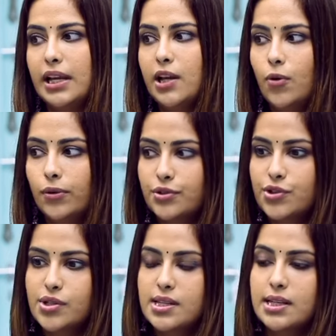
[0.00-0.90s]
very
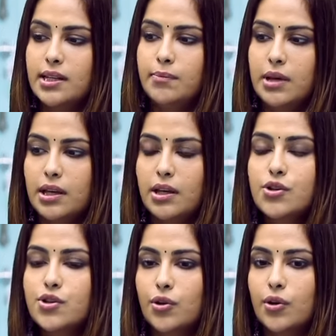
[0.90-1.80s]
consciously
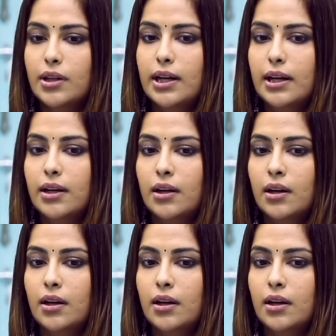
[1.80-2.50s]
making sure that